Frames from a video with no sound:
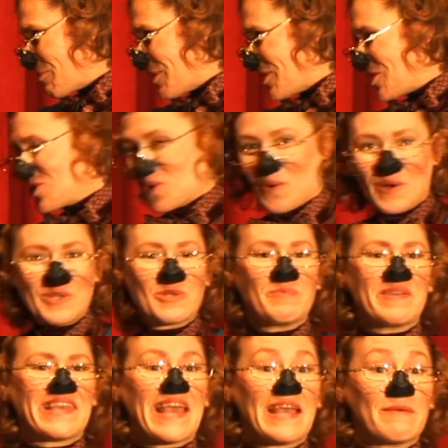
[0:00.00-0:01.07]
Prince George, who
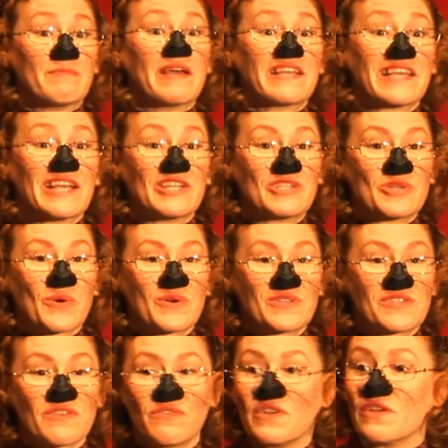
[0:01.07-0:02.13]
became King
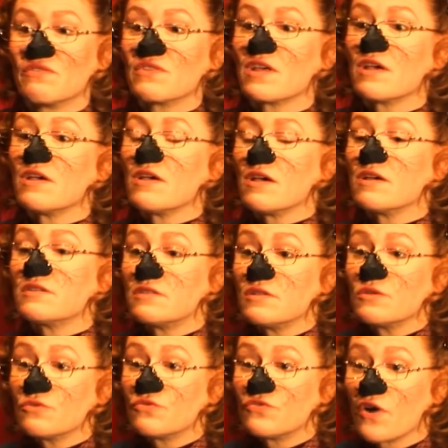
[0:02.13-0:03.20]
George the fifth. Do
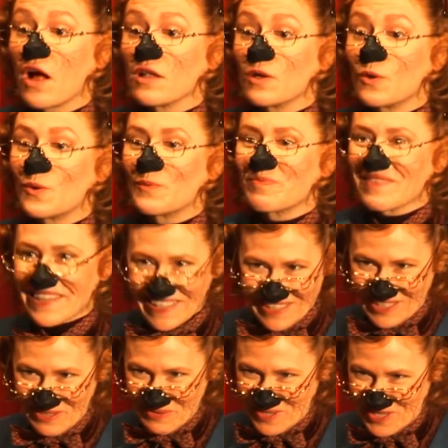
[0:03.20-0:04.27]
you follow?
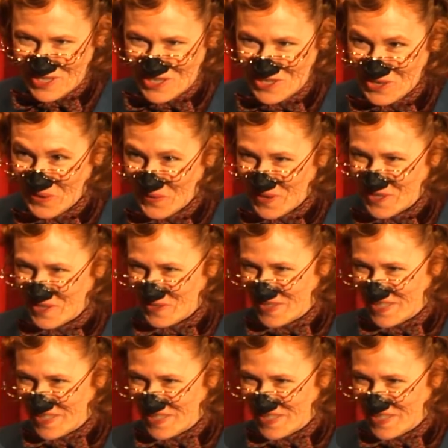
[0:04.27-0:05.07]
It was George who